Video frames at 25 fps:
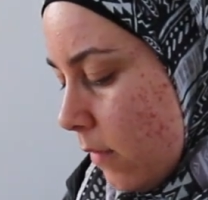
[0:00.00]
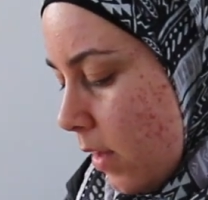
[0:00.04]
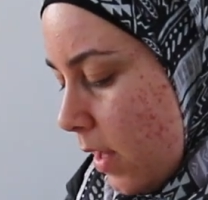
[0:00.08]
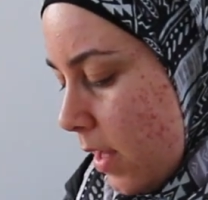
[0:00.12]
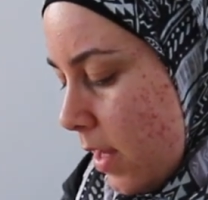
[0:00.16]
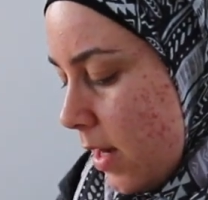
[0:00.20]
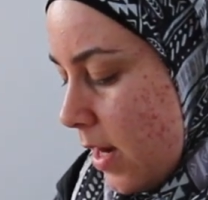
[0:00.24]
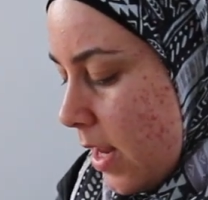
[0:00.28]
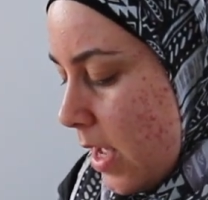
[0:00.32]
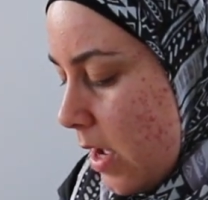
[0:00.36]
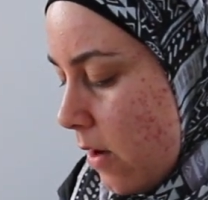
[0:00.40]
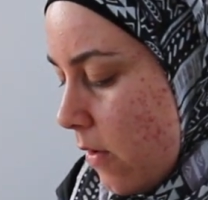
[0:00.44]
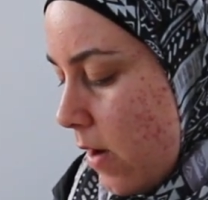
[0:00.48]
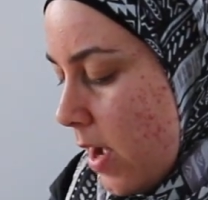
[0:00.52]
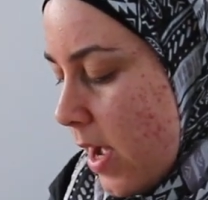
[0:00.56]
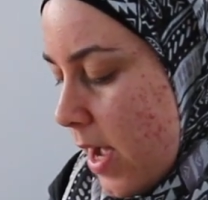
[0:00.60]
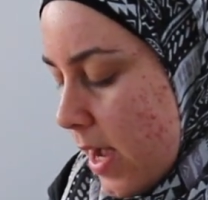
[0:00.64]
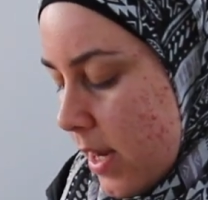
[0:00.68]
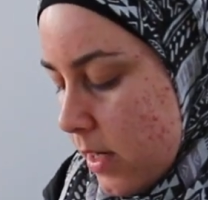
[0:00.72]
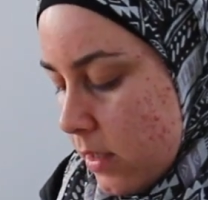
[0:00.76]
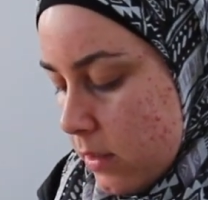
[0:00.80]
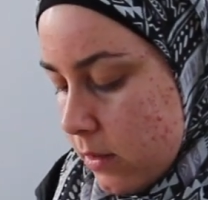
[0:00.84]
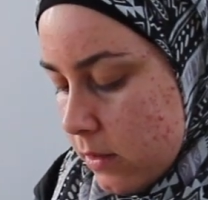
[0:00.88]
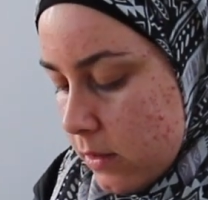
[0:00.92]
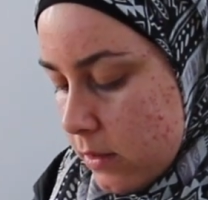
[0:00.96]
in our
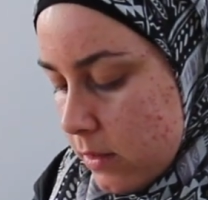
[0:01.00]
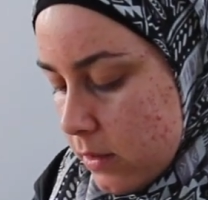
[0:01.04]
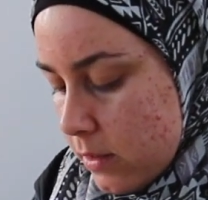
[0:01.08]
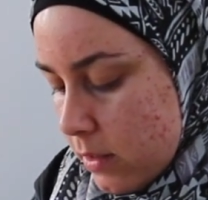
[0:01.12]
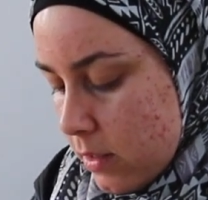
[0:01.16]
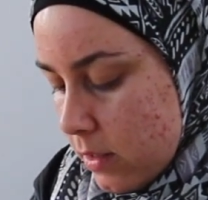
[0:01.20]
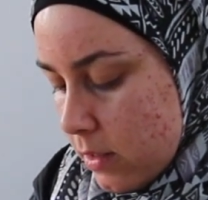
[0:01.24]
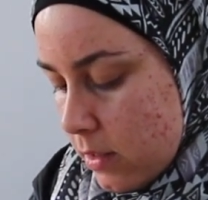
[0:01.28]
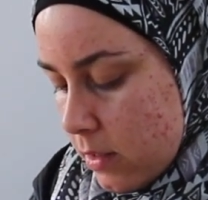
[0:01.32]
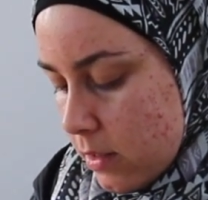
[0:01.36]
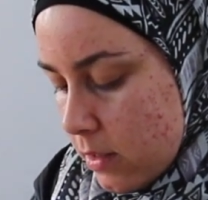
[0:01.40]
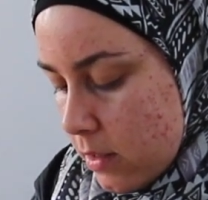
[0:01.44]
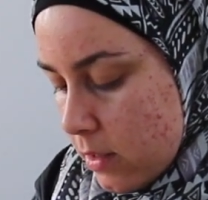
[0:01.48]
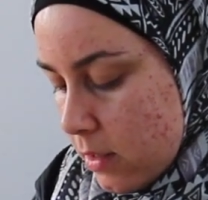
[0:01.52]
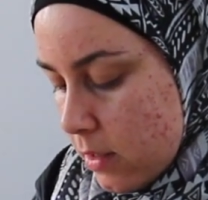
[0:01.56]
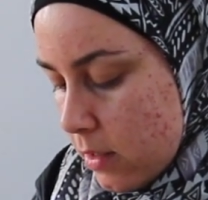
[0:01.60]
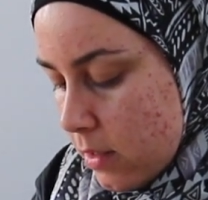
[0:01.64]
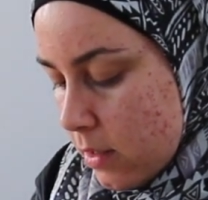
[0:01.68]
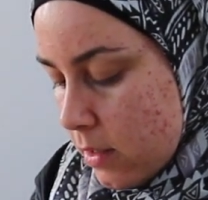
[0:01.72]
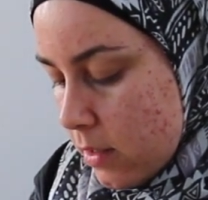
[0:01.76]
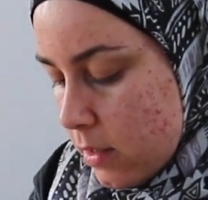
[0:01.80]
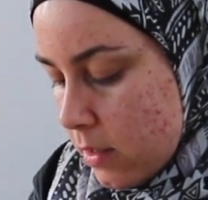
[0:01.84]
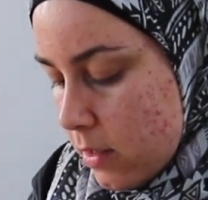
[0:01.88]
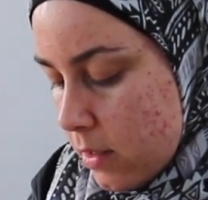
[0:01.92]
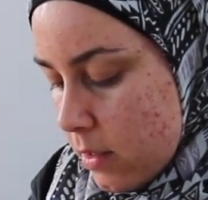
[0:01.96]
hands.
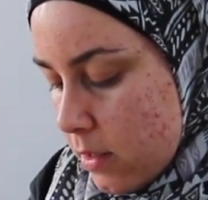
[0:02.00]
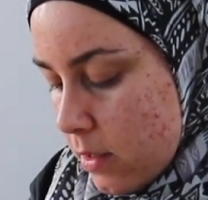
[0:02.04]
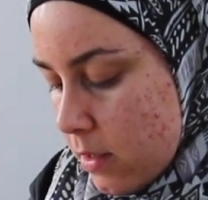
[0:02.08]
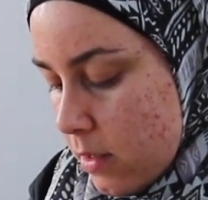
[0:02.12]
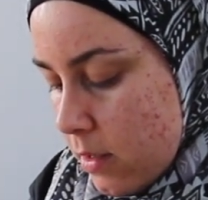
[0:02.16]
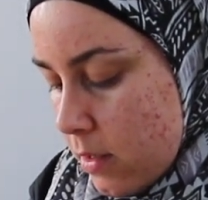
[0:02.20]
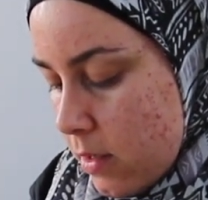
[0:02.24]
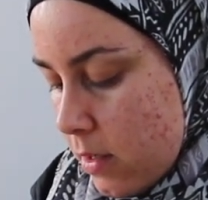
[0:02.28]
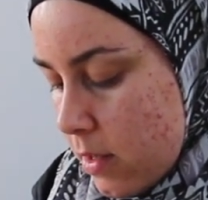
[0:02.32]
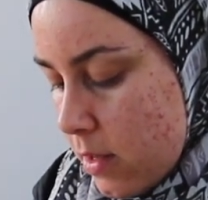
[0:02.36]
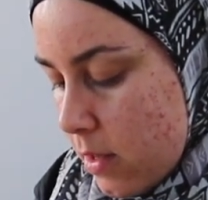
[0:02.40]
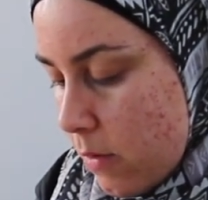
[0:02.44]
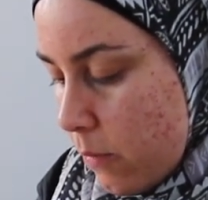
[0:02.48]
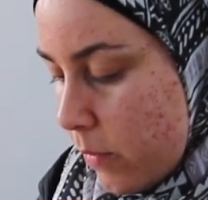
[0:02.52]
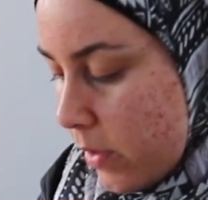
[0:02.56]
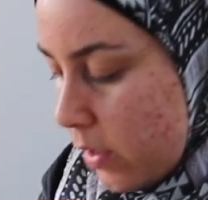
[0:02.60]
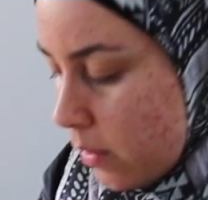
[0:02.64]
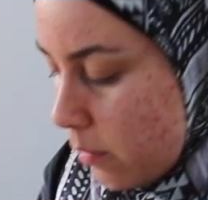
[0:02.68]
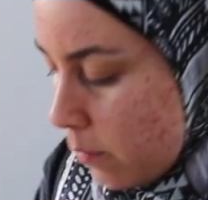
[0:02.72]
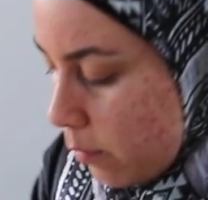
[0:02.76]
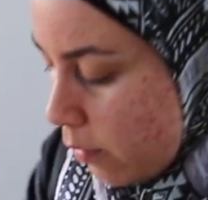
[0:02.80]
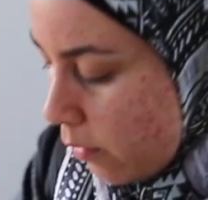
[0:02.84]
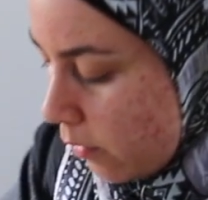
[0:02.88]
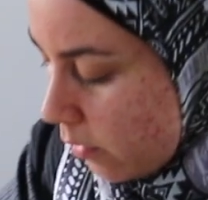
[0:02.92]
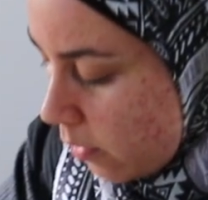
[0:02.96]
And then we
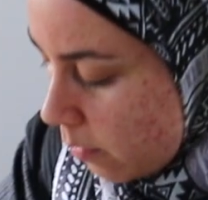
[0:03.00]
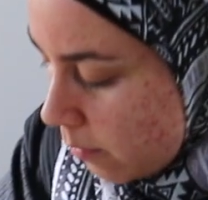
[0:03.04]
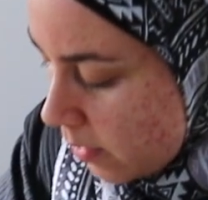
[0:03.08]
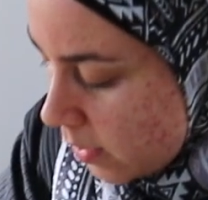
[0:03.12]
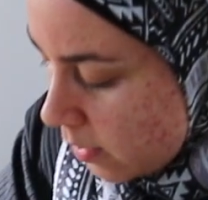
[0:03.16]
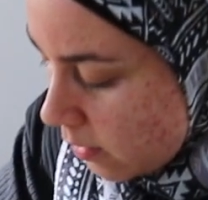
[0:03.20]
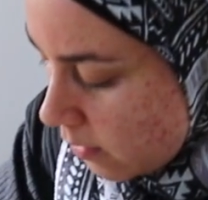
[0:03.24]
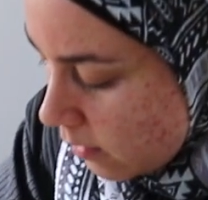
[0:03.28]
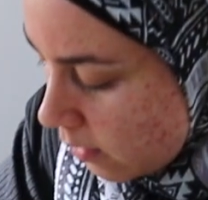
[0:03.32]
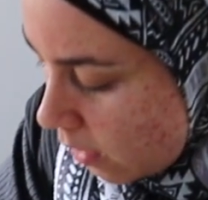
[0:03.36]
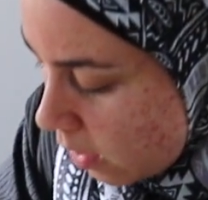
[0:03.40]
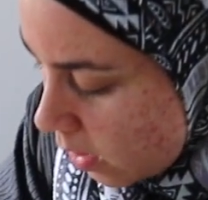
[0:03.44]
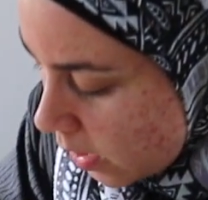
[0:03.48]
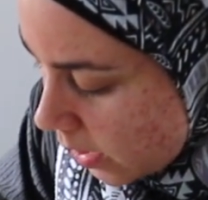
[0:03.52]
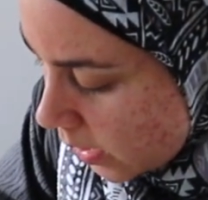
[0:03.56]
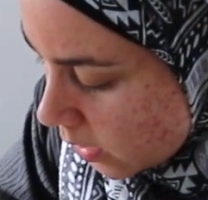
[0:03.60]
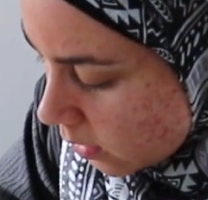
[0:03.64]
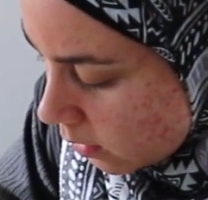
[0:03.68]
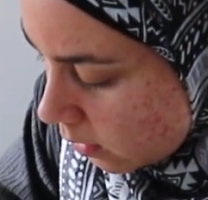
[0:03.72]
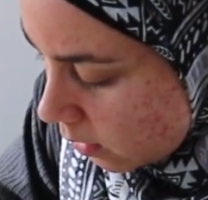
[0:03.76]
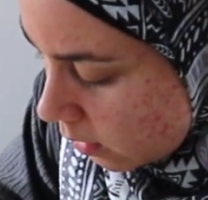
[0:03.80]
can put them inside.